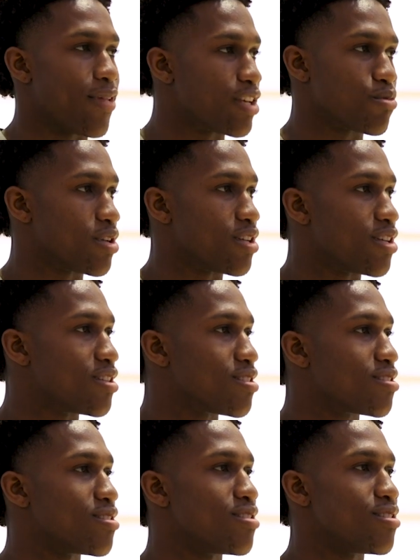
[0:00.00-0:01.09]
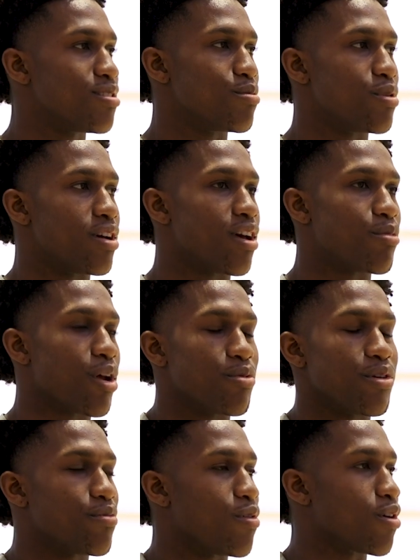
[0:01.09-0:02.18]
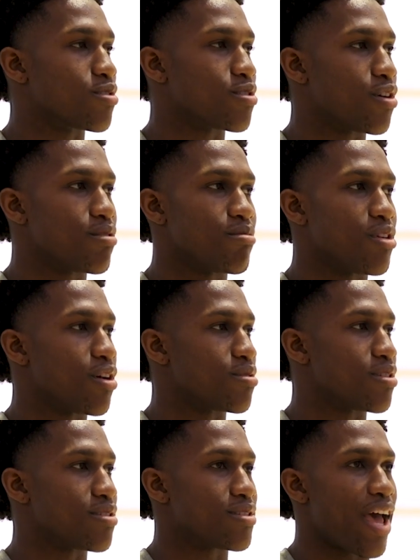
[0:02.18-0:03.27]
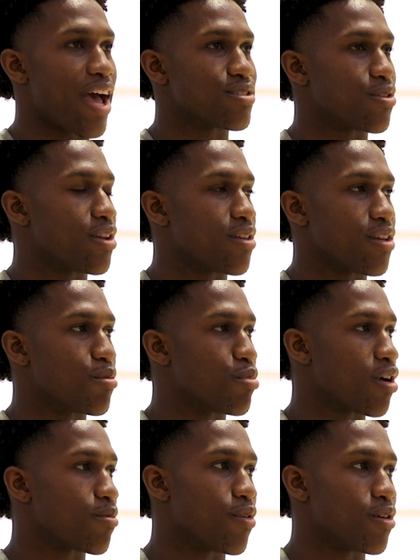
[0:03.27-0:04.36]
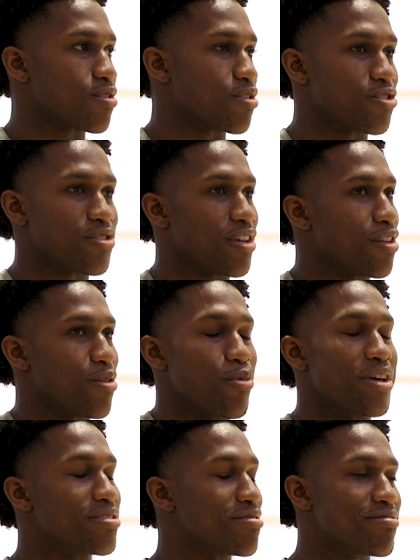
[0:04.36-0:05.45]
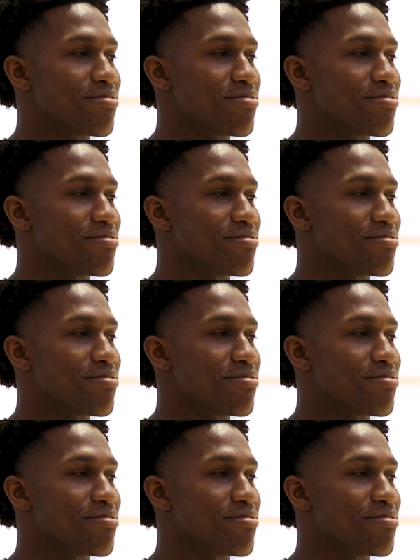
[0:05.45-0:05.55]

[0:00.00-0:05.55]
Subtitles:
that's what it is. But I'm not really focused on, you know, stats or anything, but focused on just getting the win.